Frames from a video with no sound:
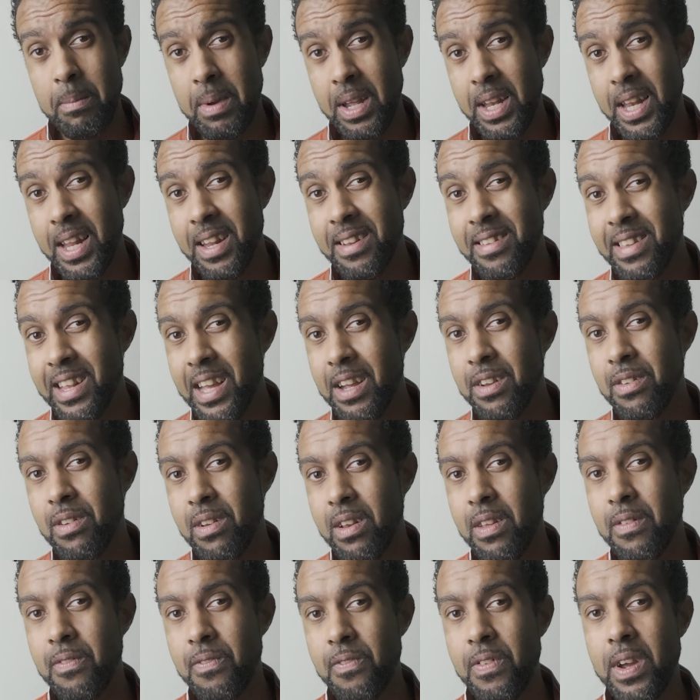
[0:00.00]
mean, it's
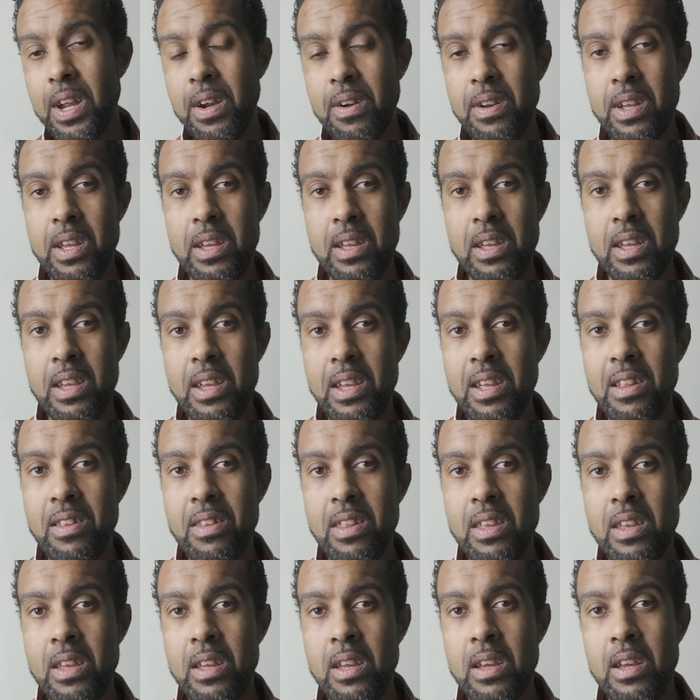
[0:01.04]
actually very
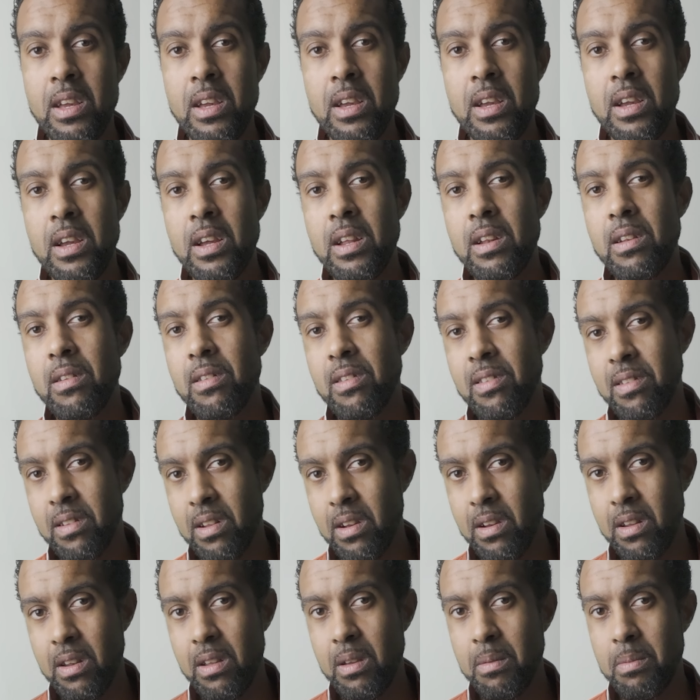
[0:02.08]
easy to
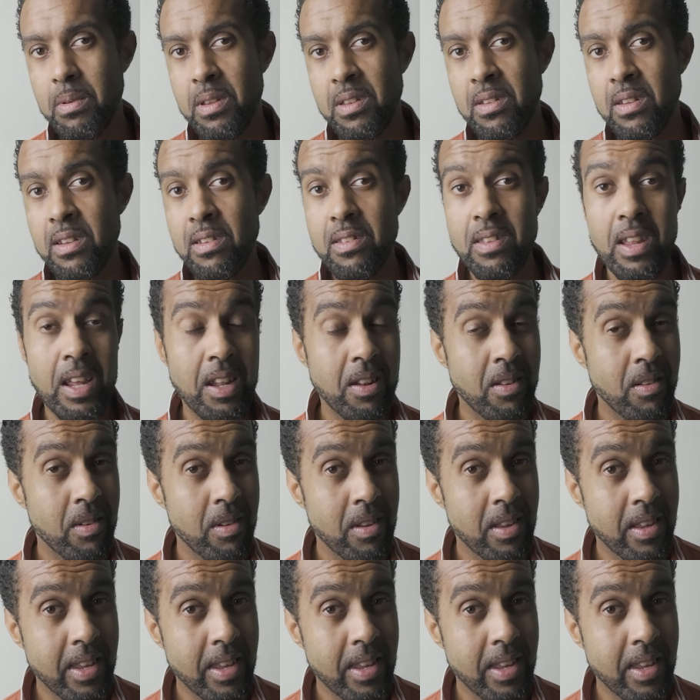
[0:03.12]
start a business and to